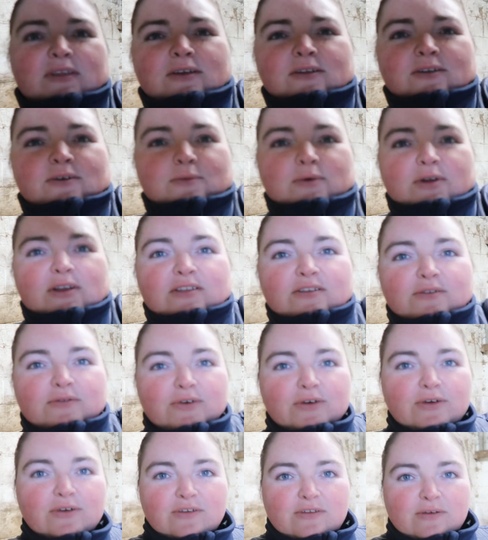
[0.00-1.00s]
You're not wanting to
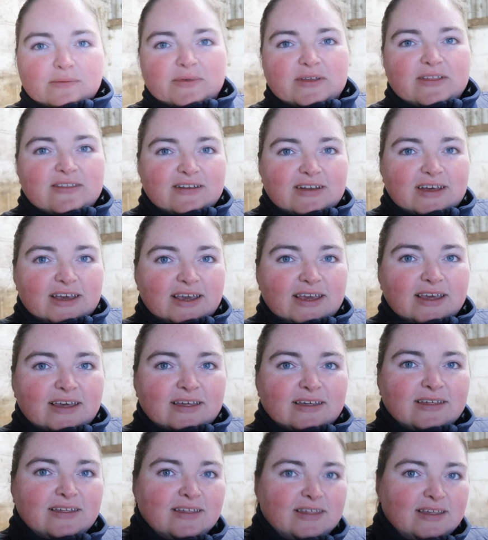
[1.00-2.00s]
focus on me today.
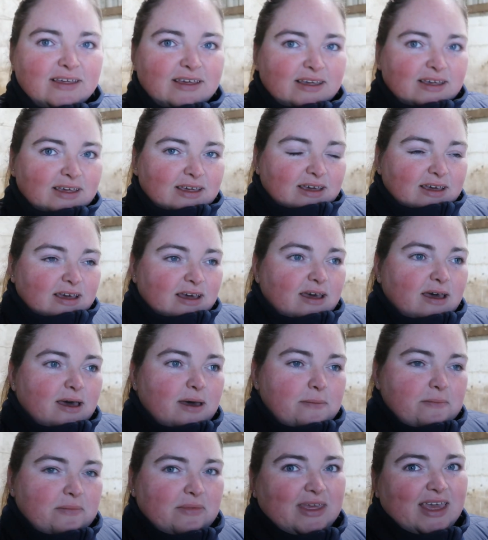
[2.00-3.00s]

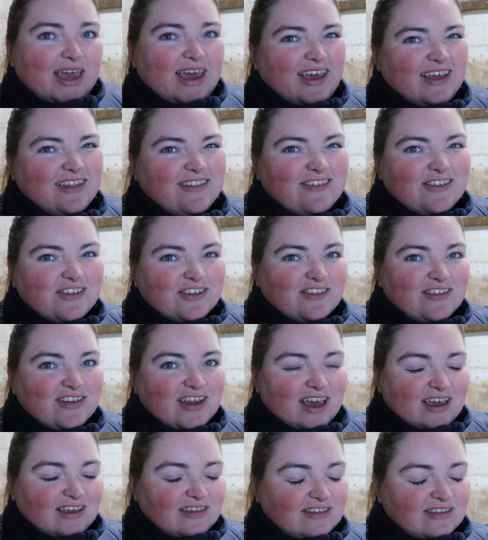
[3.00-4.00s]
Yeah, it's just
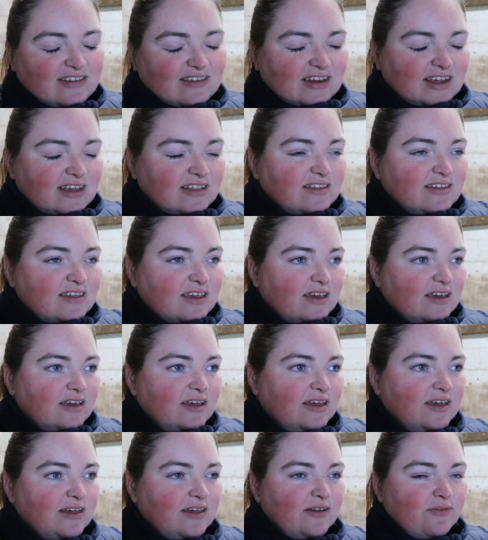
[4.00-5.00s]
nice, isn't it,
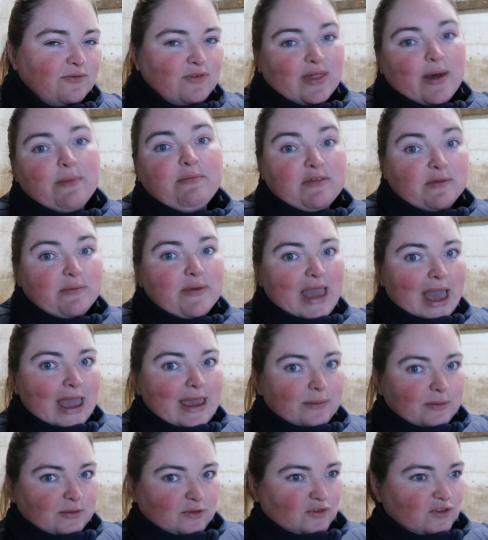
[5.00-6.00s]
for them to be
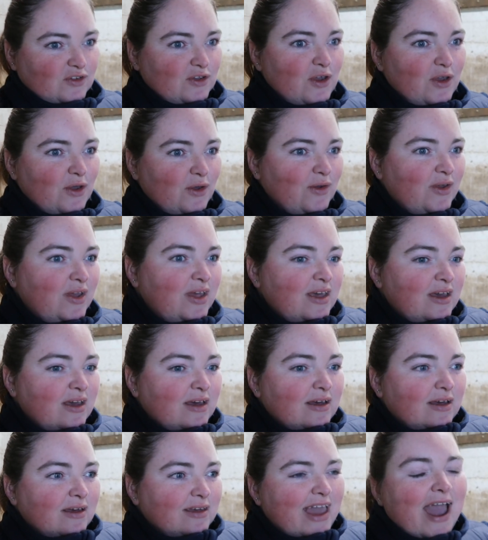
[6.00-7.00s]
able to
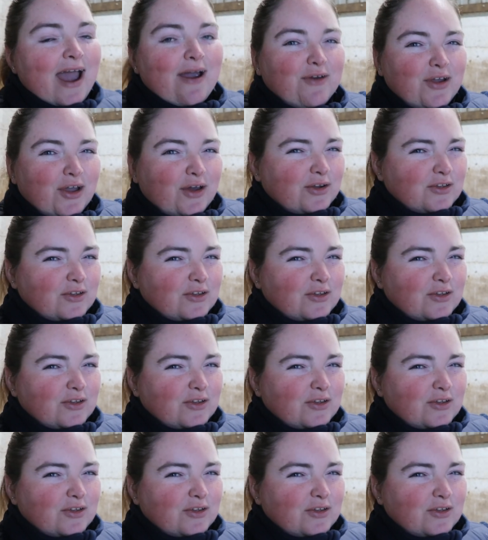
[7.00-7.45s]
carry